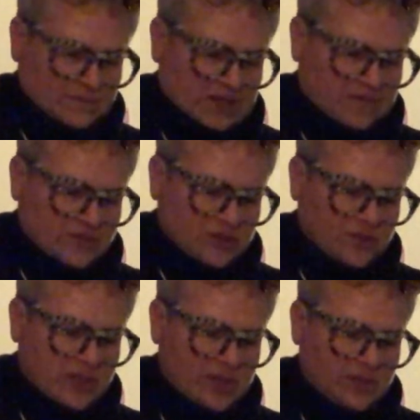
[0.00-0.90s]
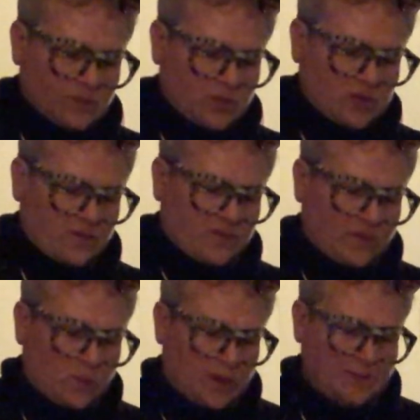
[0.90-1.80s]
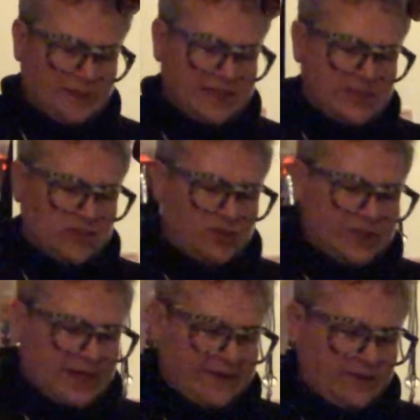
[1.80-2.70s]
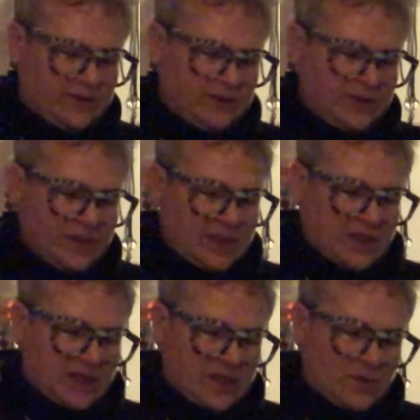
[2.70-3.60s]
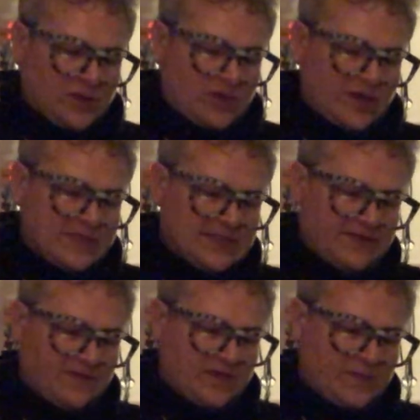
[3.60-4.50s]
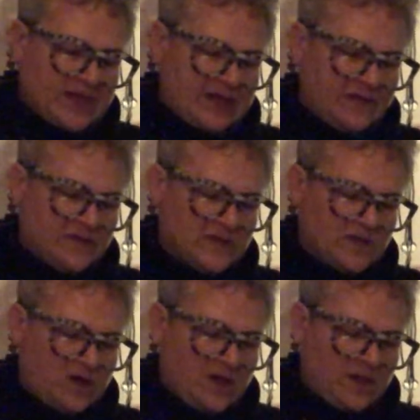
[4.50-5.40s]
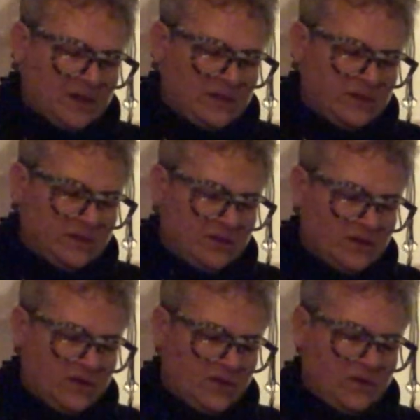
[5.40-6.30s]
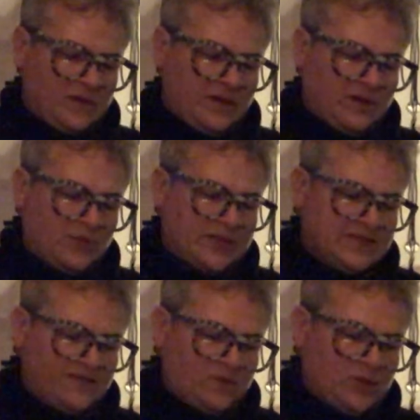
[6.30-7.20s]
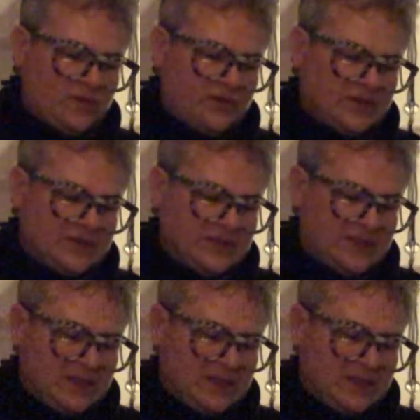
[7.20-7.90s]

If a tree could move from one place to another, it would not suffer the pain of the saw or the oppressive wounds.